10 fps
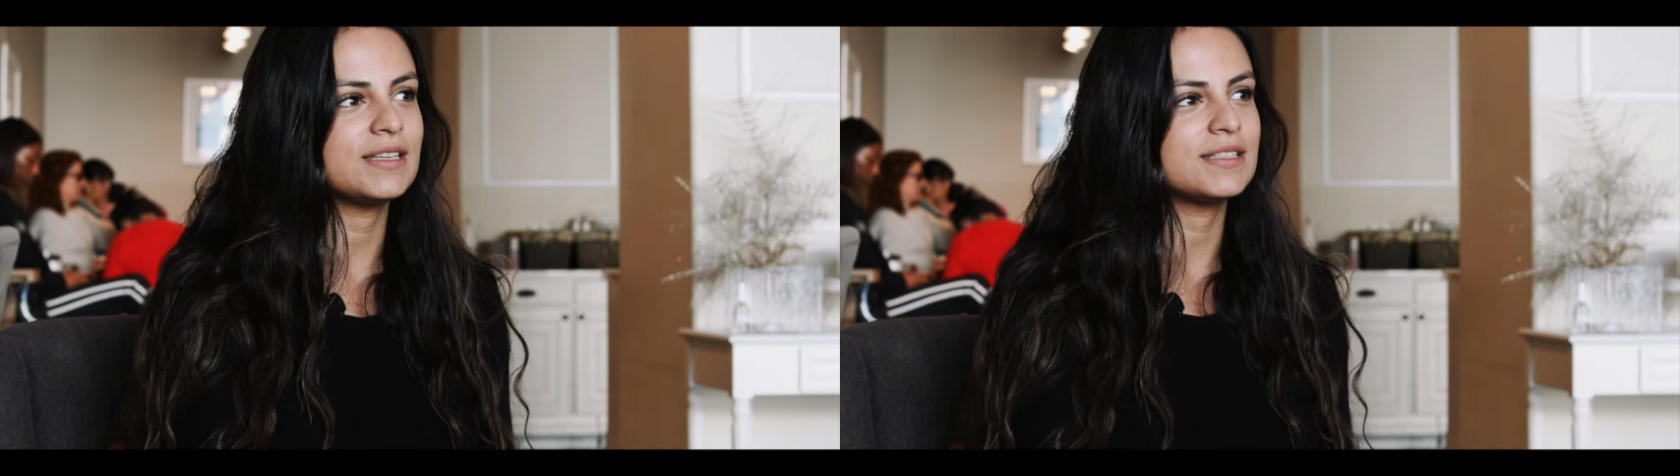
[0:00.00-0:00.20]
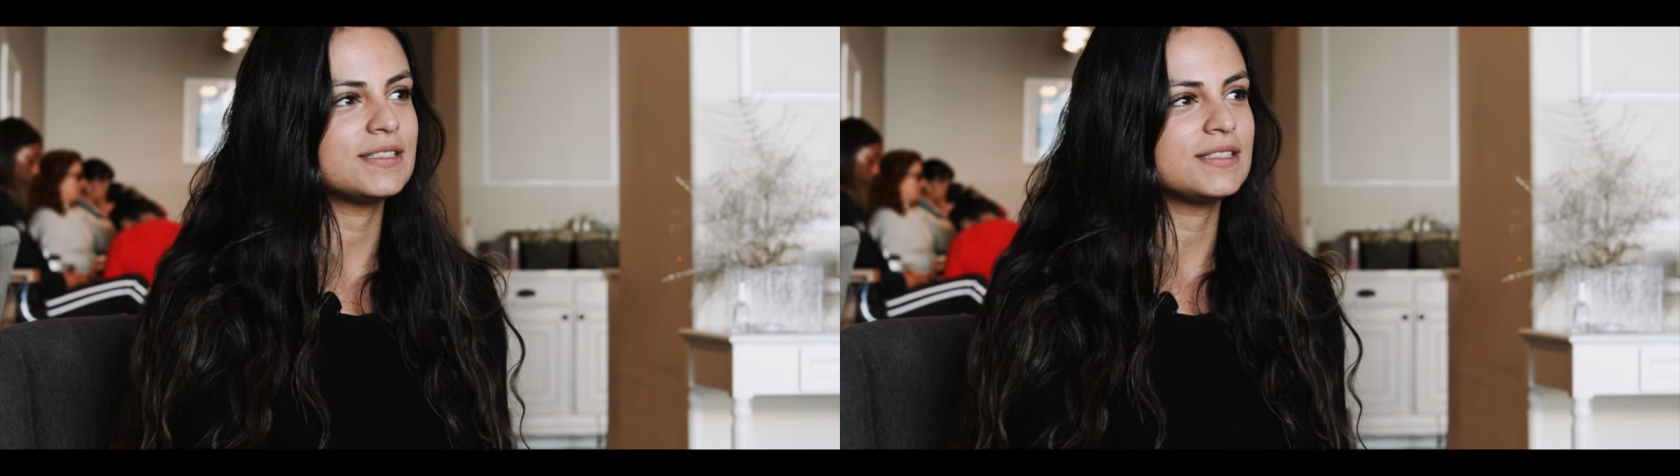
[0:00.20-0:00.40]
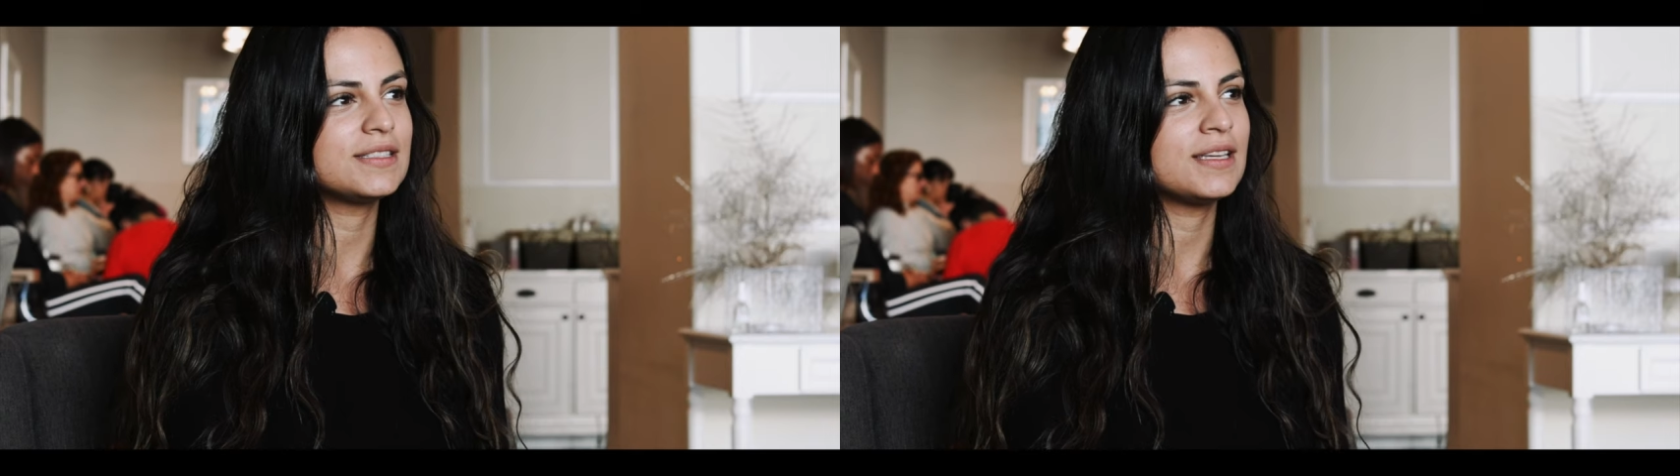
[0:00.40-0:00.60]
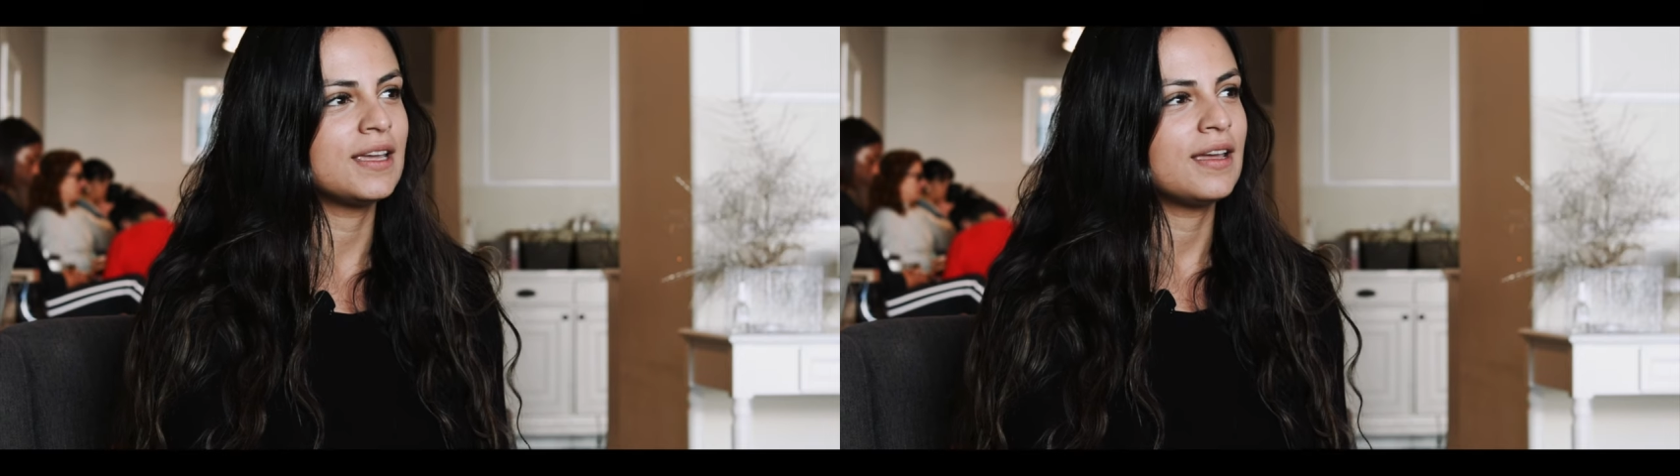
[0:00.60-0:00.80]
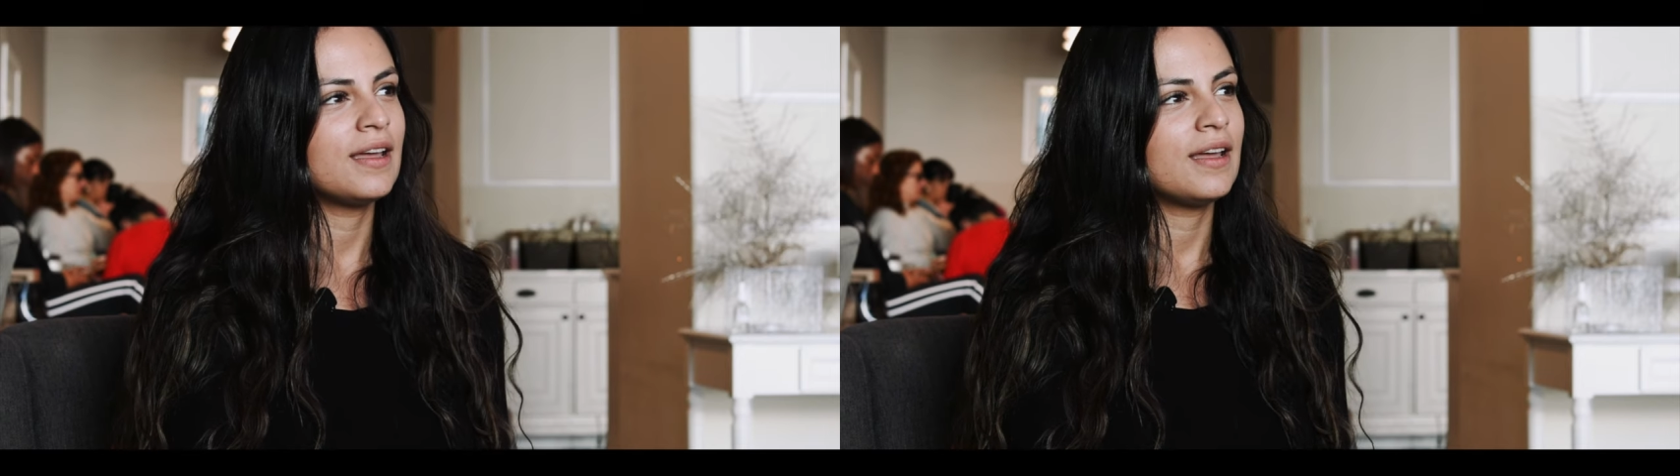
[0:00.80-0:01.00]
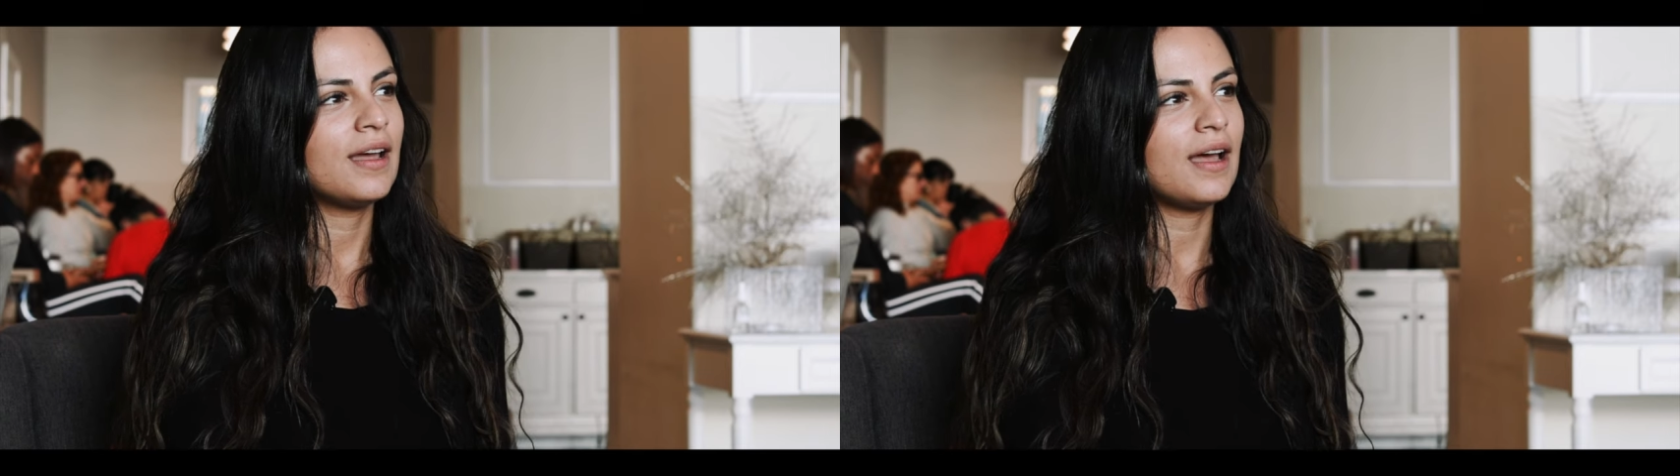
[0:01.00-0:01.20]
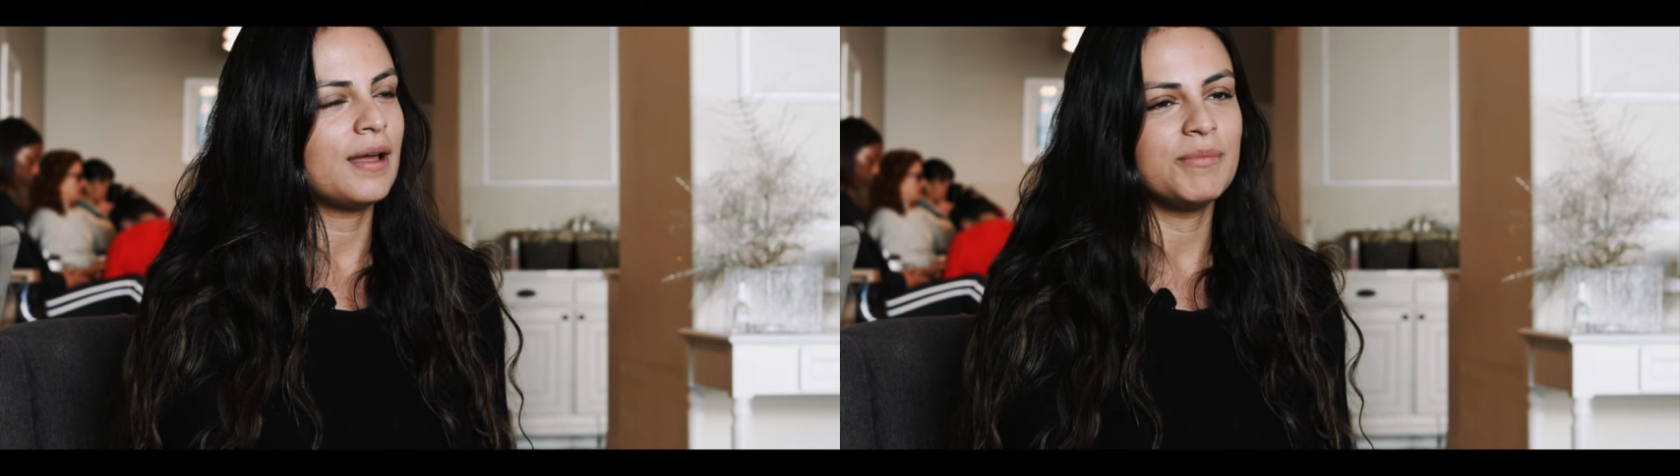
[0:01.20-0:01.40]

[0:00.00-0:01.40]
is uh,